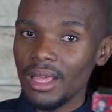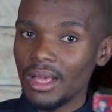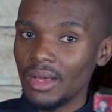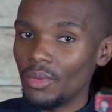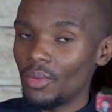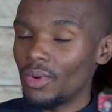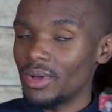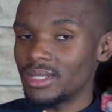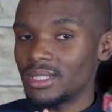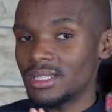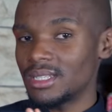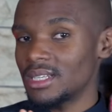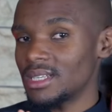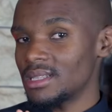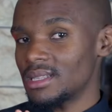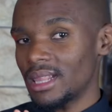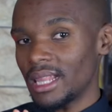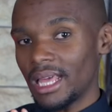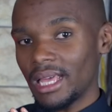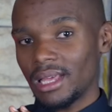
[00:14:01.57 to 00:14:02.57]
was
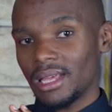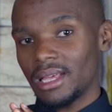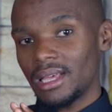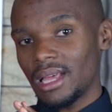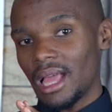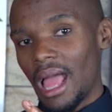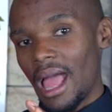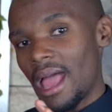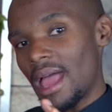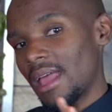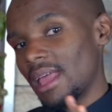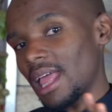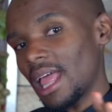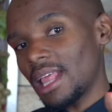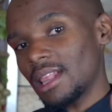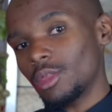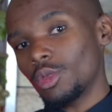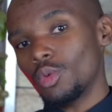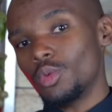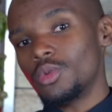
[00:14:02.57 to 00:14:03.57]
just like, I
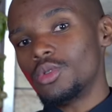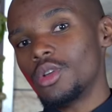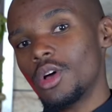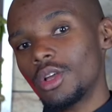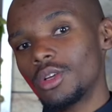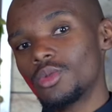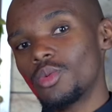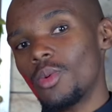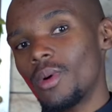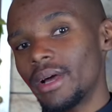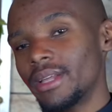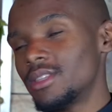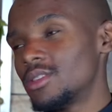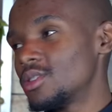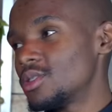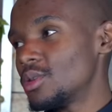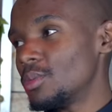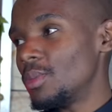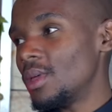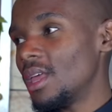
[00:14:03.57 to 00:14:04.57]
do not want
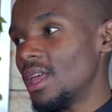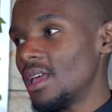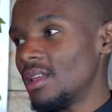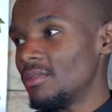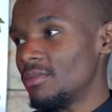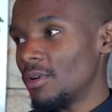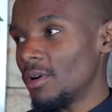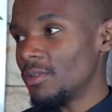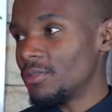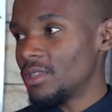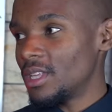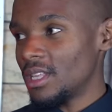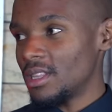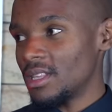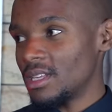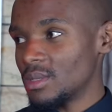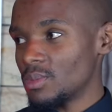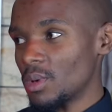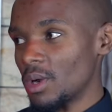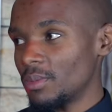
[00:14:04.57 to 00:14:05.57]
to be involved in
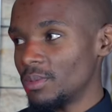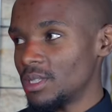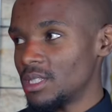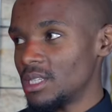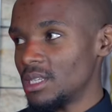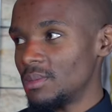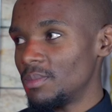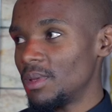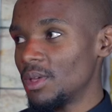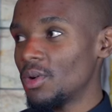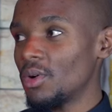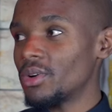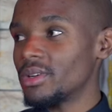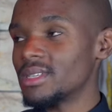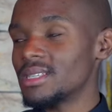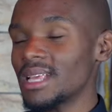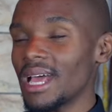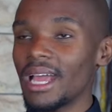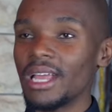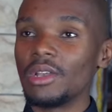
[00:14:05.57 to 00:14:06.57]
this property,
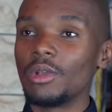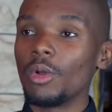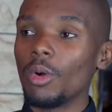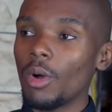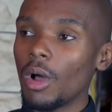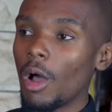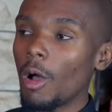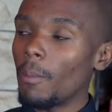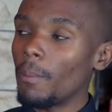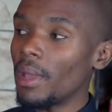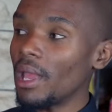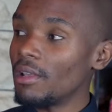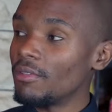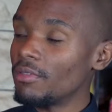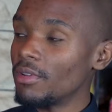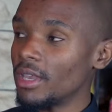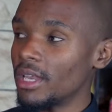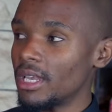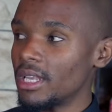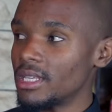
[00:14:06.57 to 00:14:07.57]
because I know how
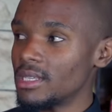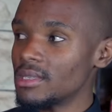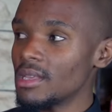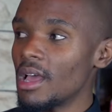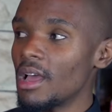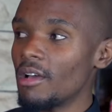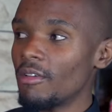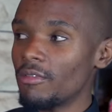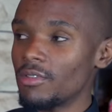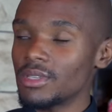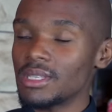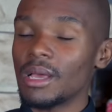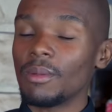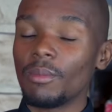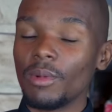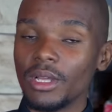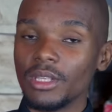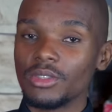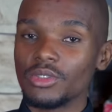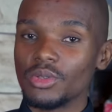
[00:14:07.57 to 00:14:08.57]
painful it is for
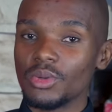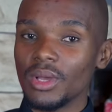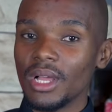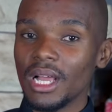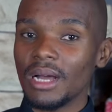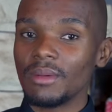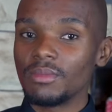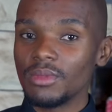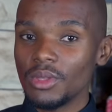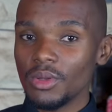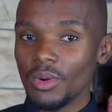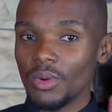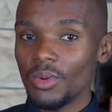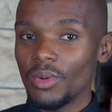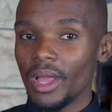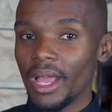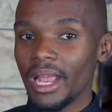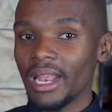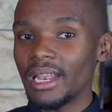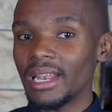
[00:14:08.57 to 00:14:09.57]
someone to come
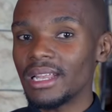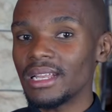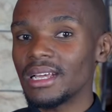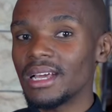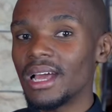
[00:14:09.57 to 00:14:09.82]
through and